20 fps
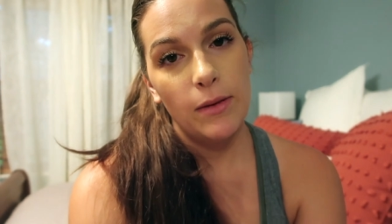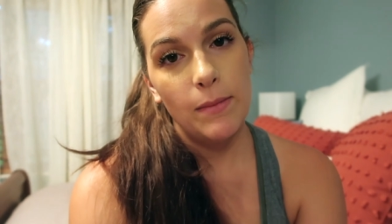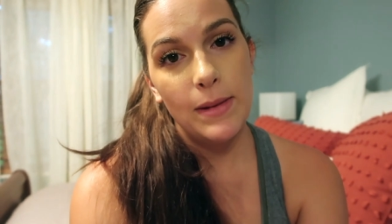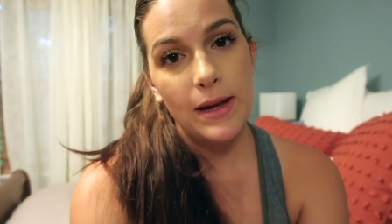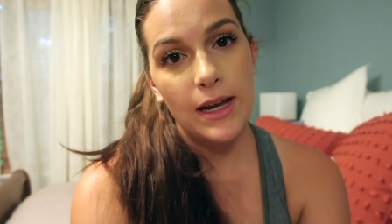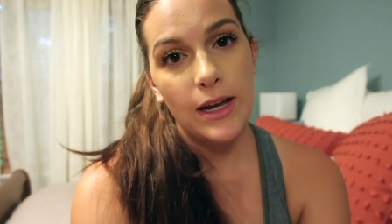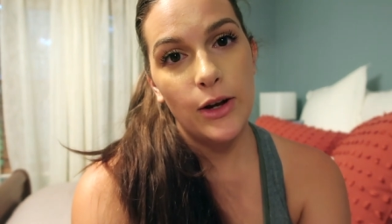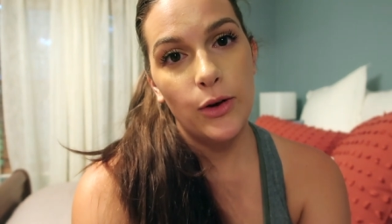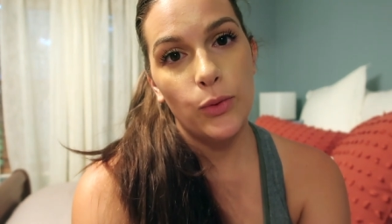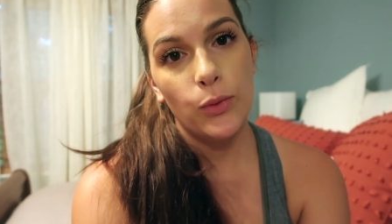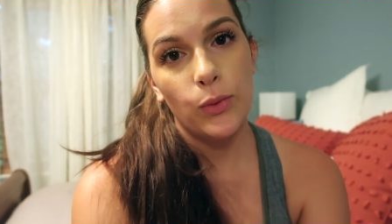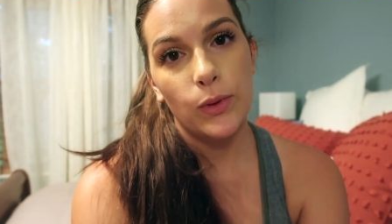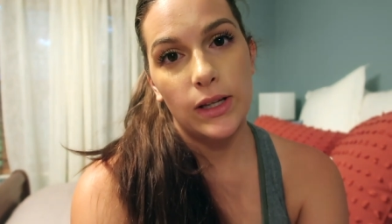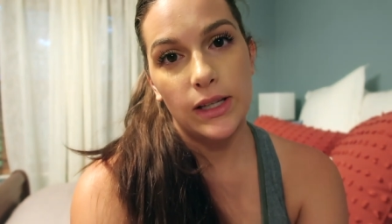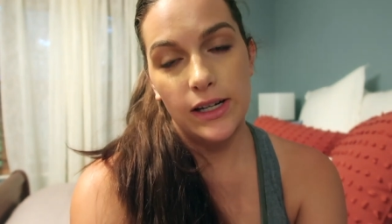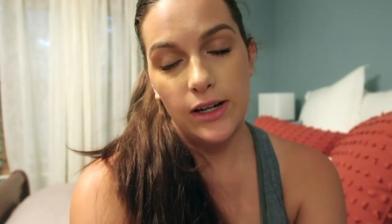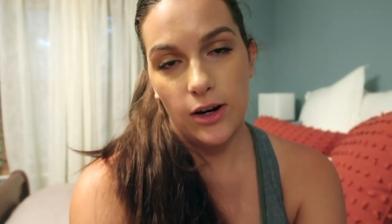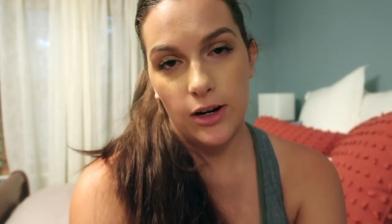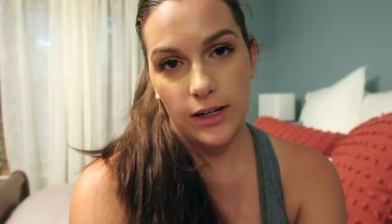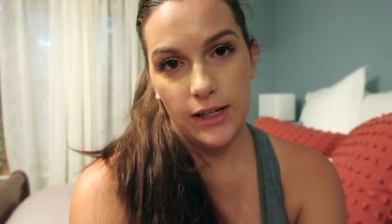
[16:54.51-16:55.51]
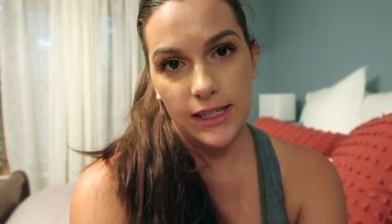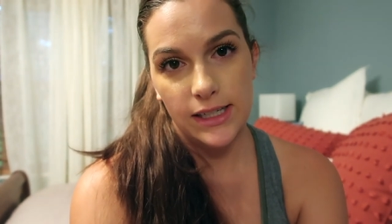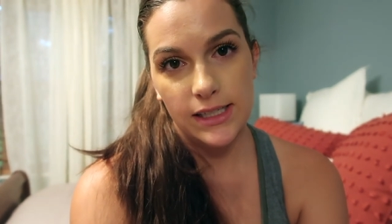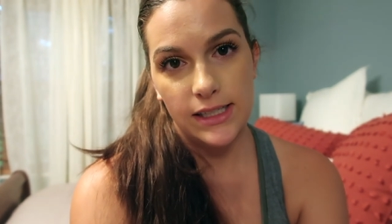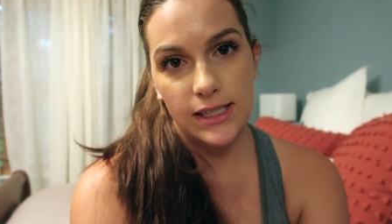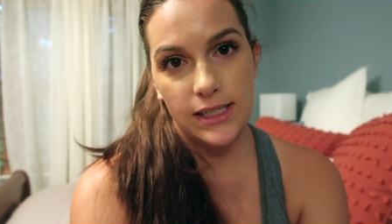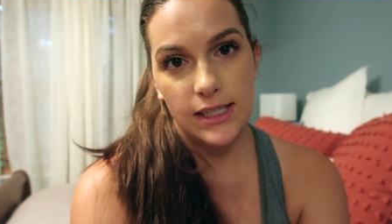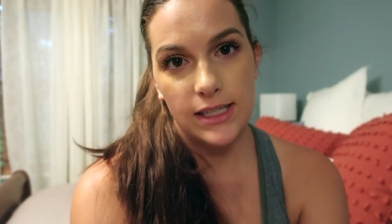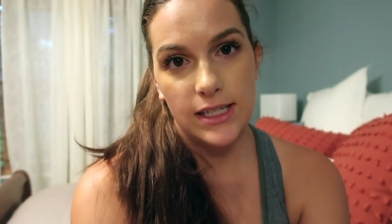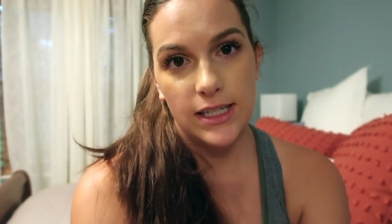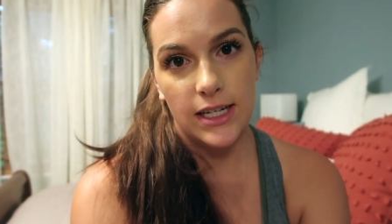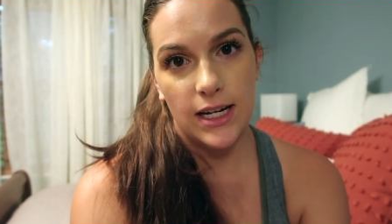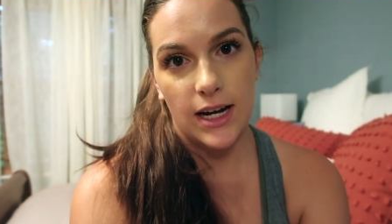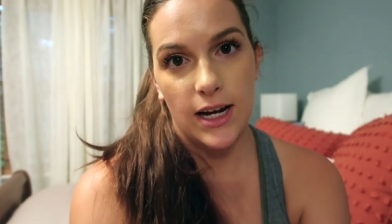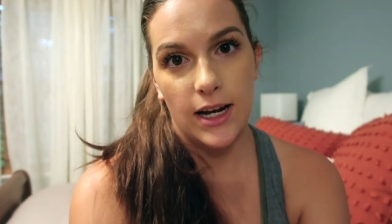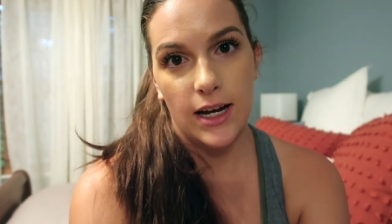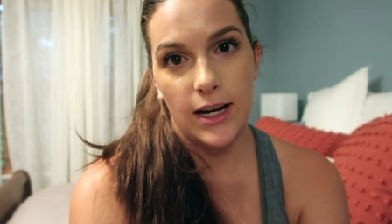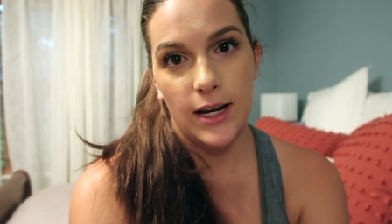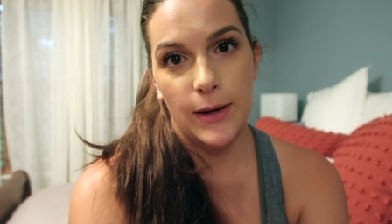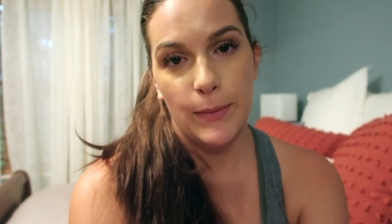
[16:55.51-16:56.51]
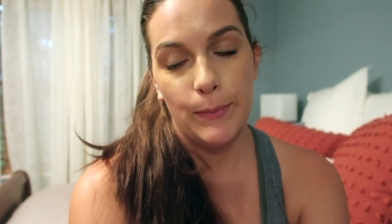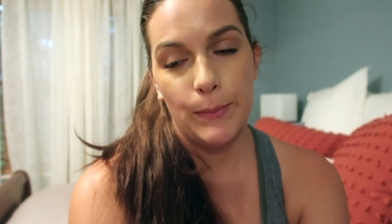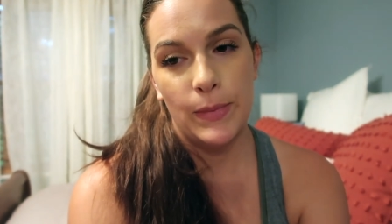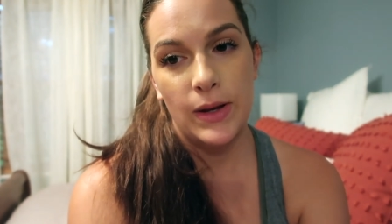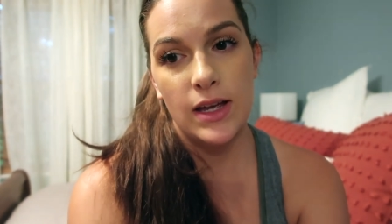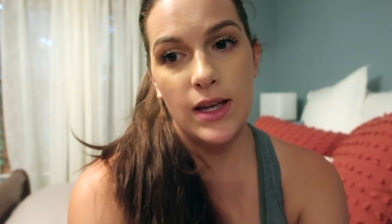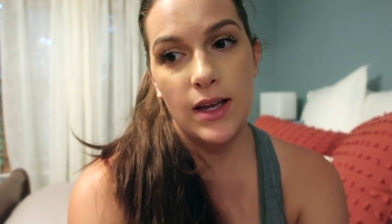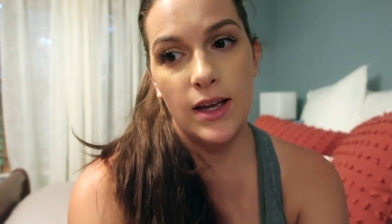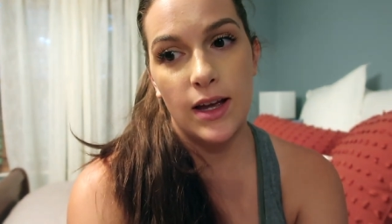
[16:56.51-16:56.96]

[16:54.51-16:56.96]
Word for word: I'm being really honest, um,